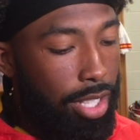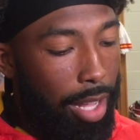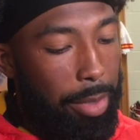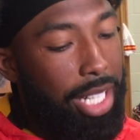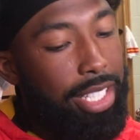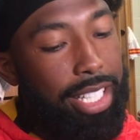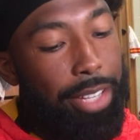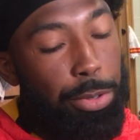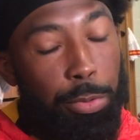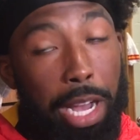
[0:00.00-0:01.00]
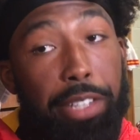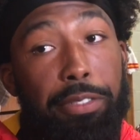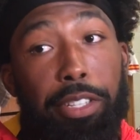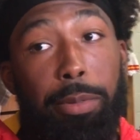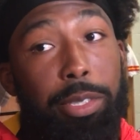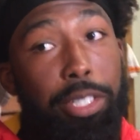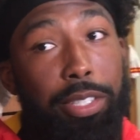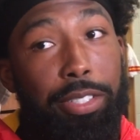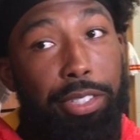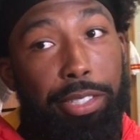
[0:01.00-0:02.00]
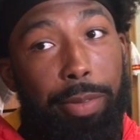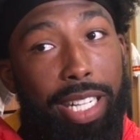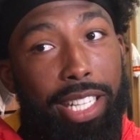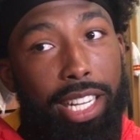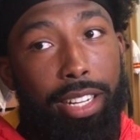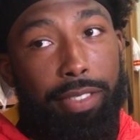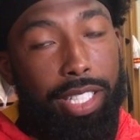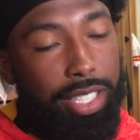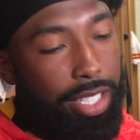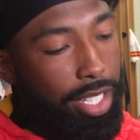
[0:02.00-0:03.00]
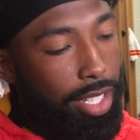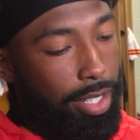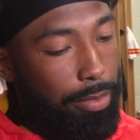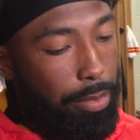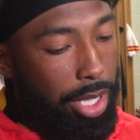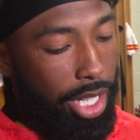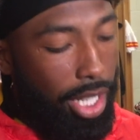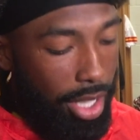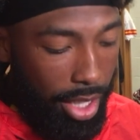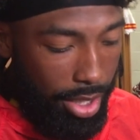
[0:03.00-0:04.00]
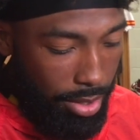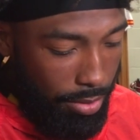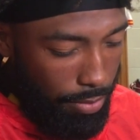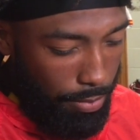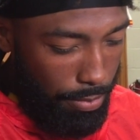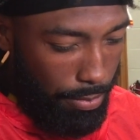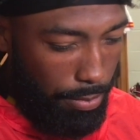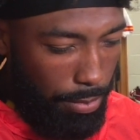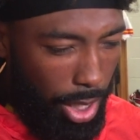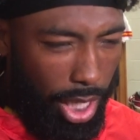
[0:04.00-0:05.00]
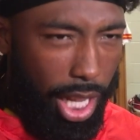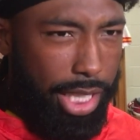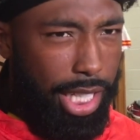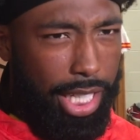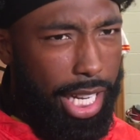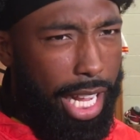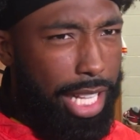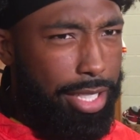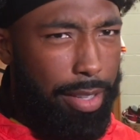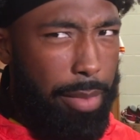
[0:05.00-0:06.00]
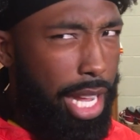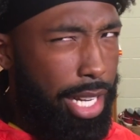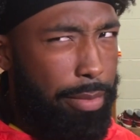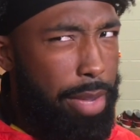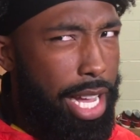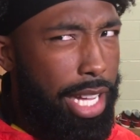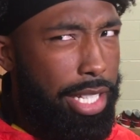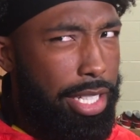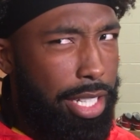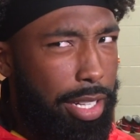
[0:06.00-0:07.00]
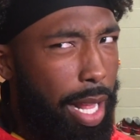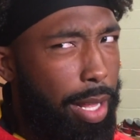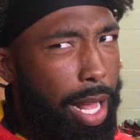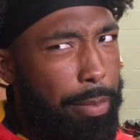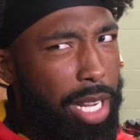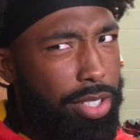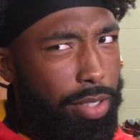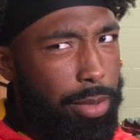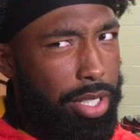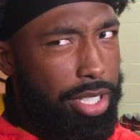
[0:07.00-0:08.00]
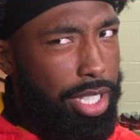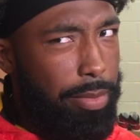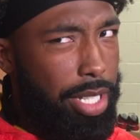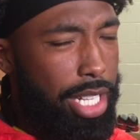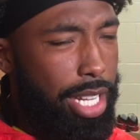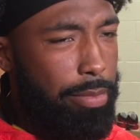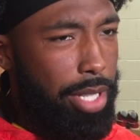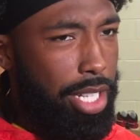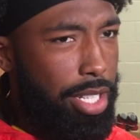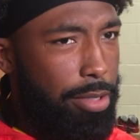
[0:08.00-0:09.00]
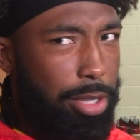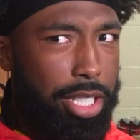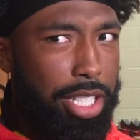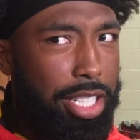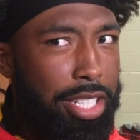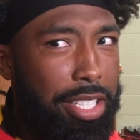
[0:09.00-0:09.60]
I mean, anytime you watch film, you know what to expect out of it. But I think they got somebody in mind. I'm not sure if we're going to see him today, but we'll see.